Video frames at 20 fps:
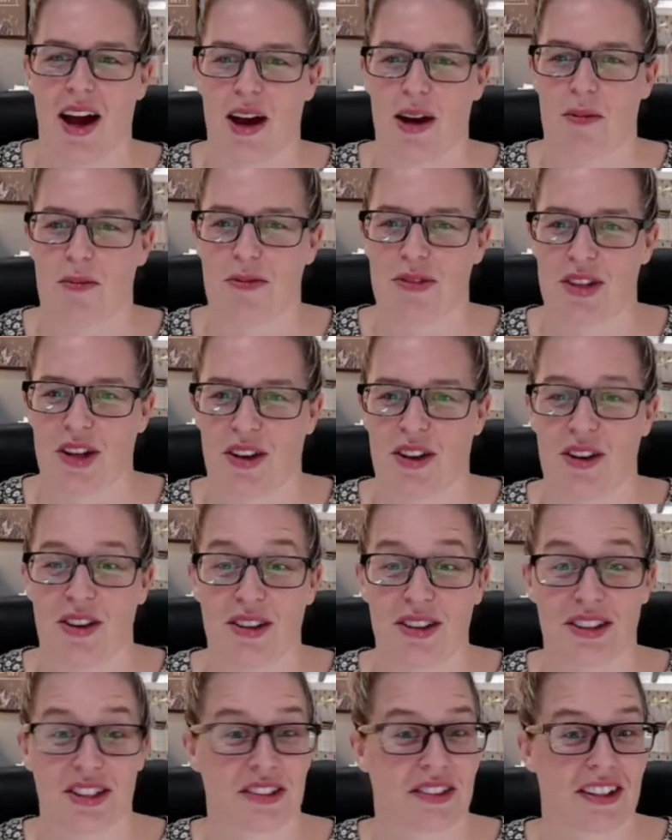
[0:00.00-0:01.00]
So
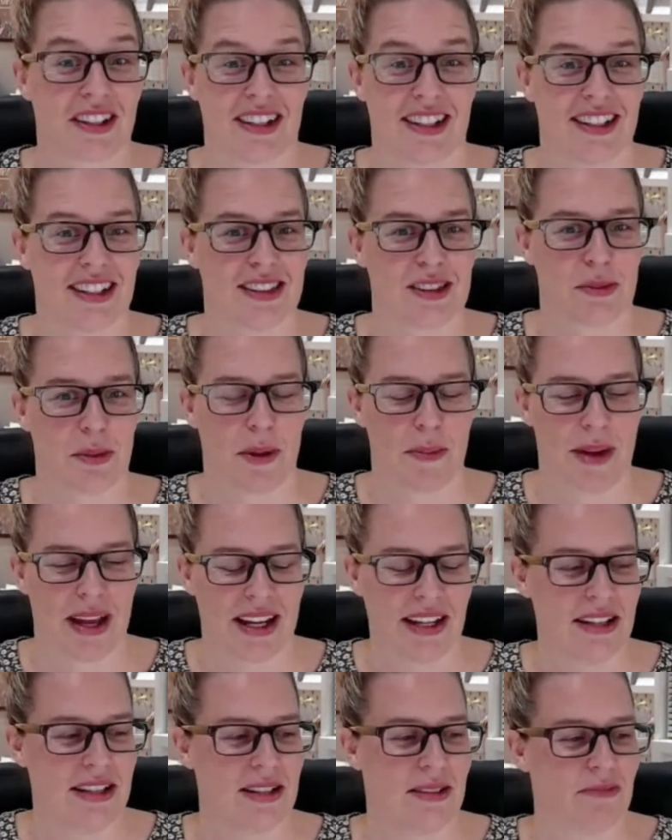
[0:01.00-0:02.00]
lots of cards were
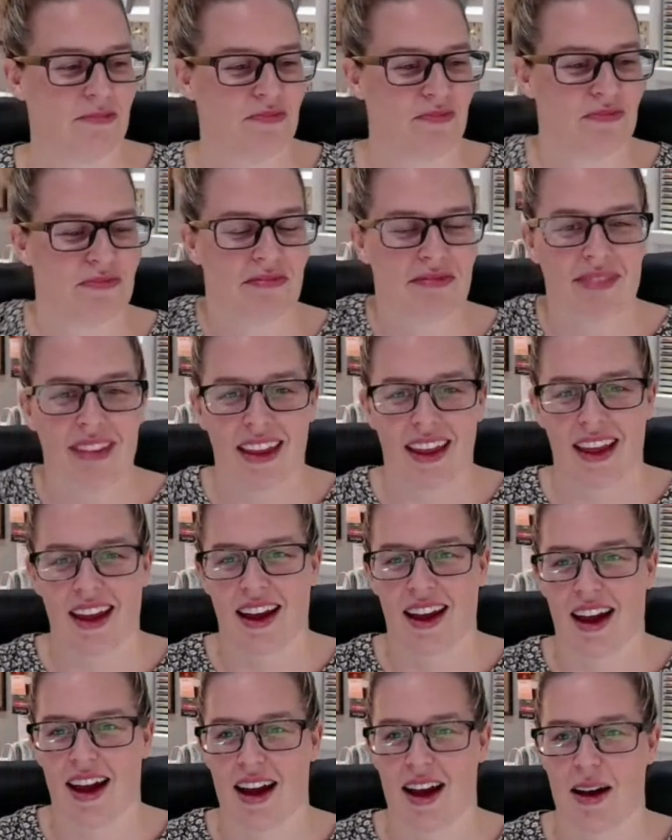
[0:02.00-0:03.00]
made.
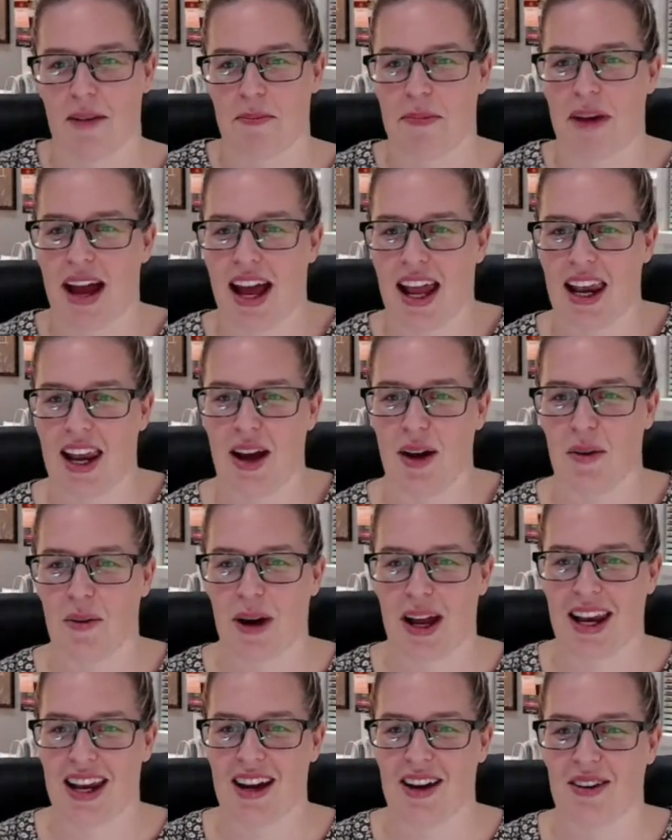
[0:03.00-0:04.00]
Hello,
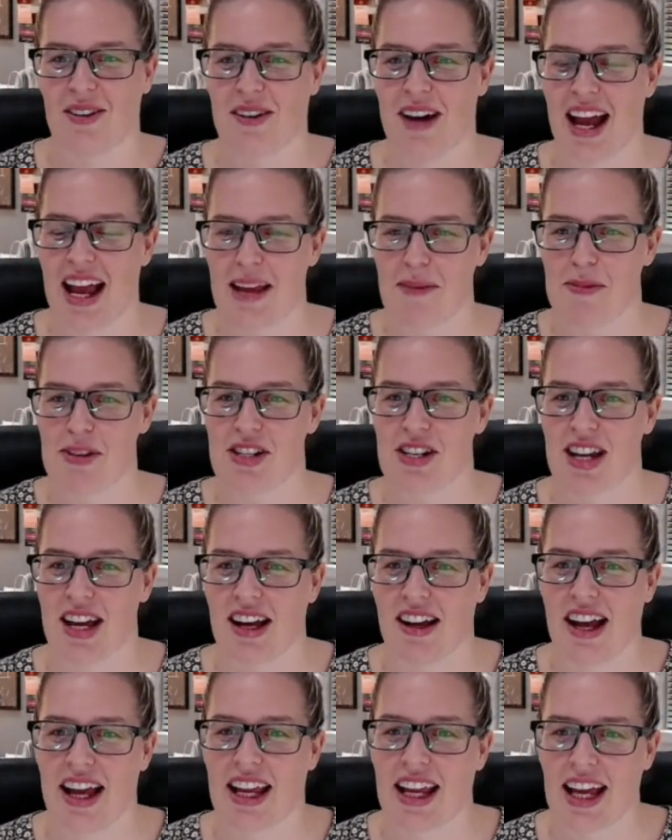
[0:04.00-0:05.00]
hello. Hey,
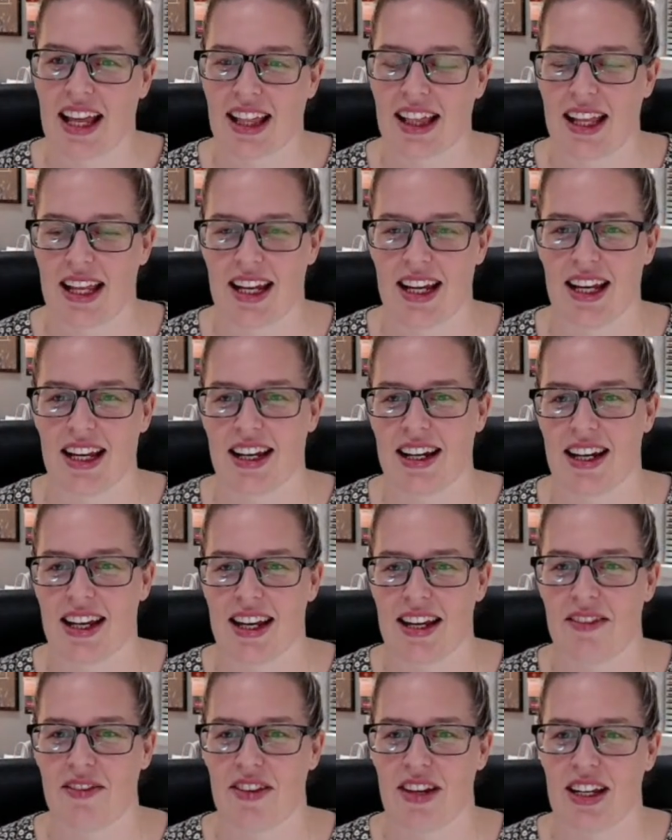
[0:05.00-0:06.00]
Michelle. Hey, Kathleen.
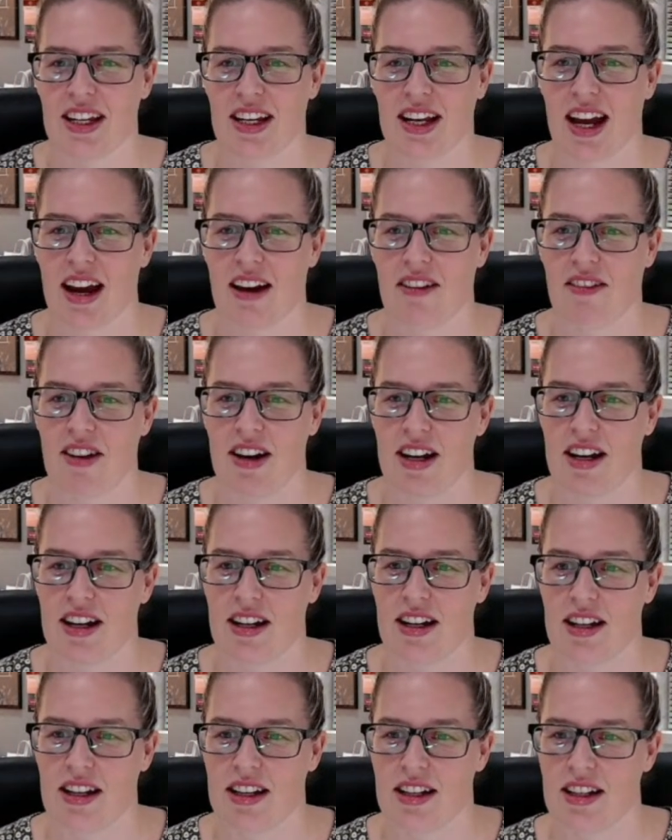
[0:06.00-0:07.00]
Evening,
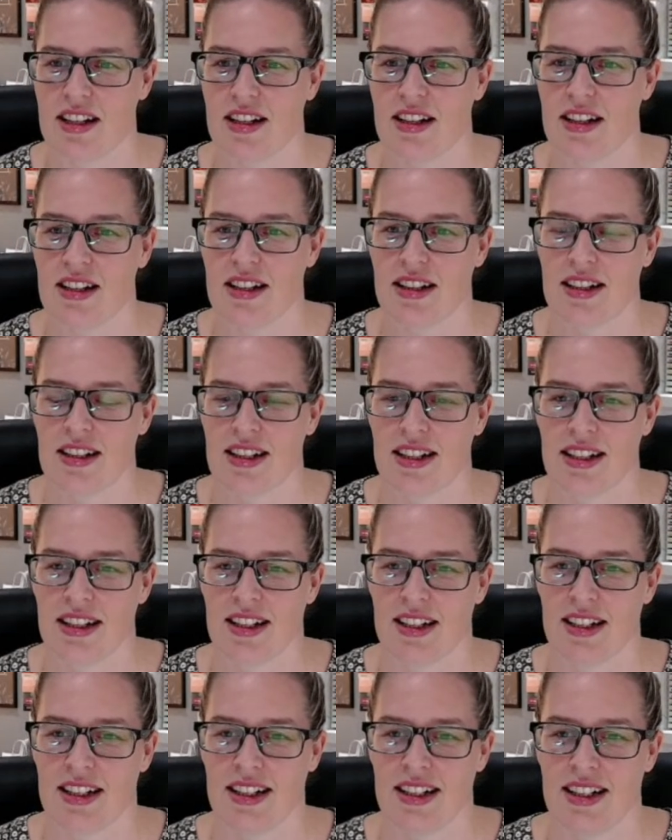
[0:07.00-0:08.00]
Karen.
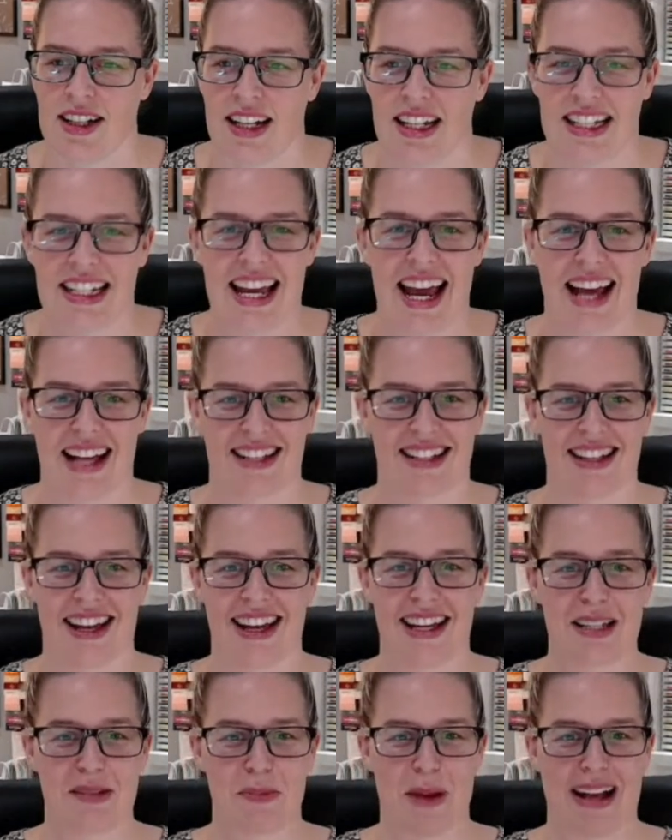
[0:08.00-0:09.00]
Yes, that
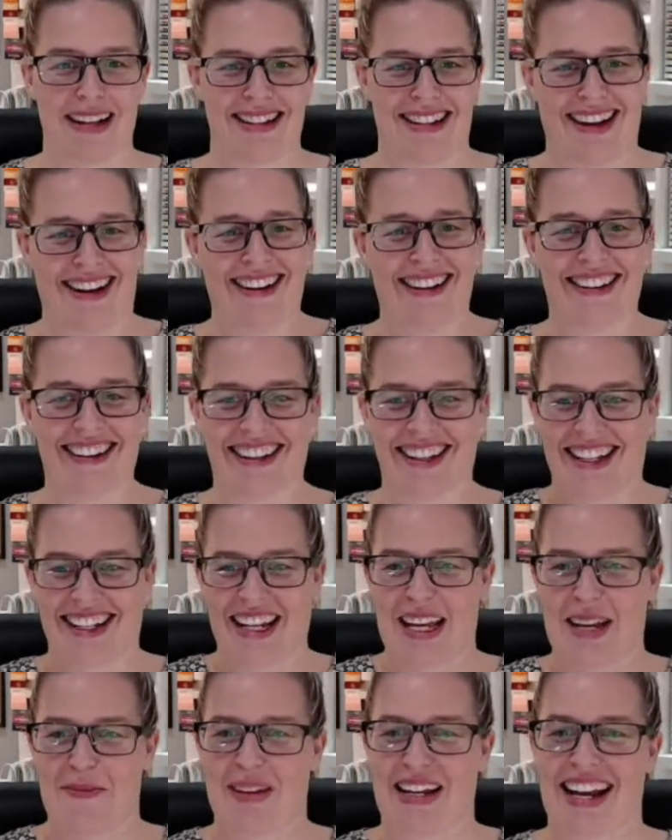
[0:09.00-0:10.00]
is better. You can
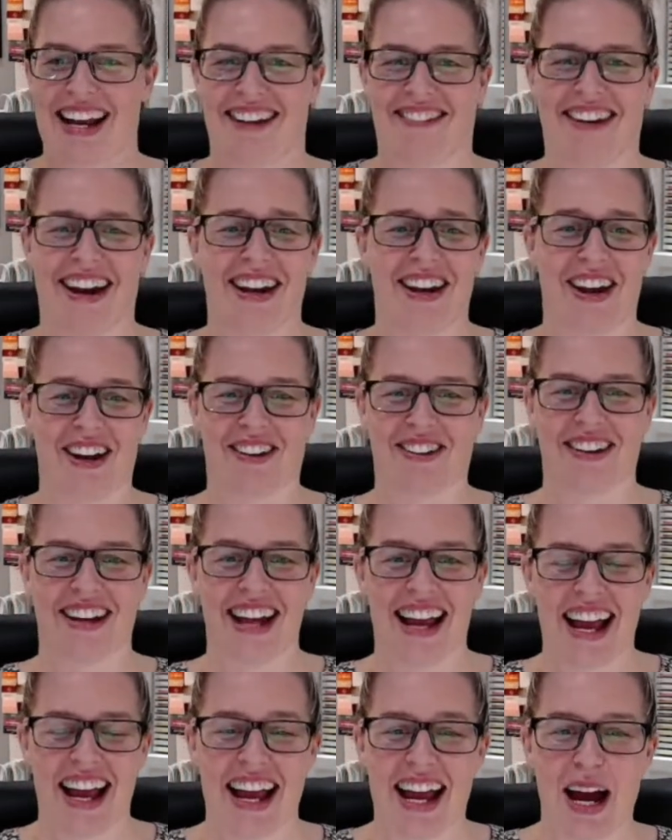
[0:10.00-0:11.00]
hear me now. I know.
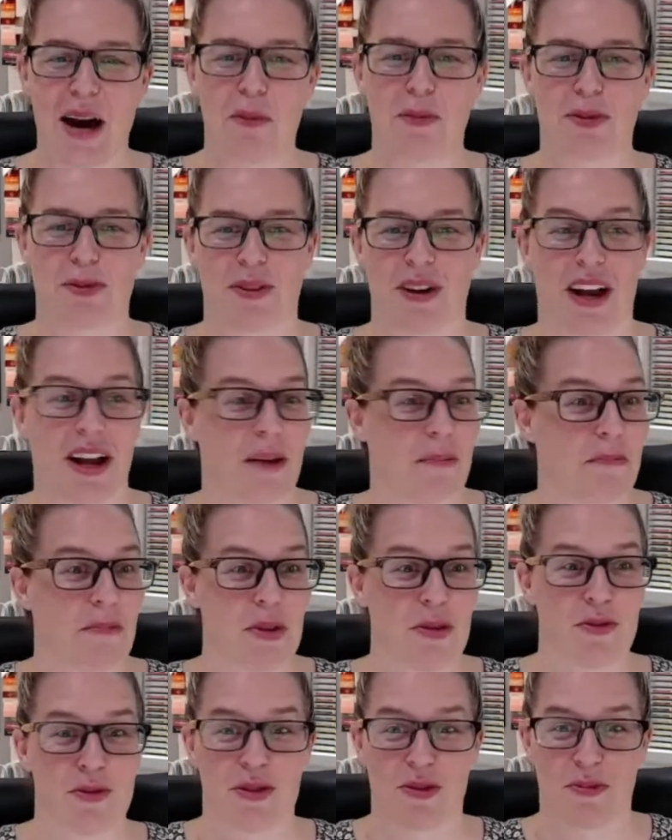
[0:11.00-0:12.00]
It helps when I
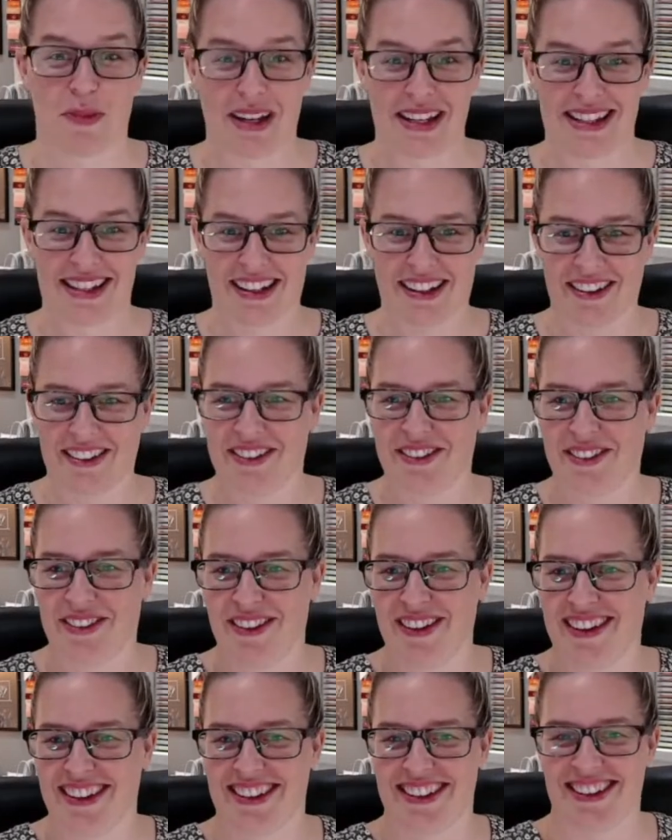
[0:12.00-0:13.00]
unmute myself.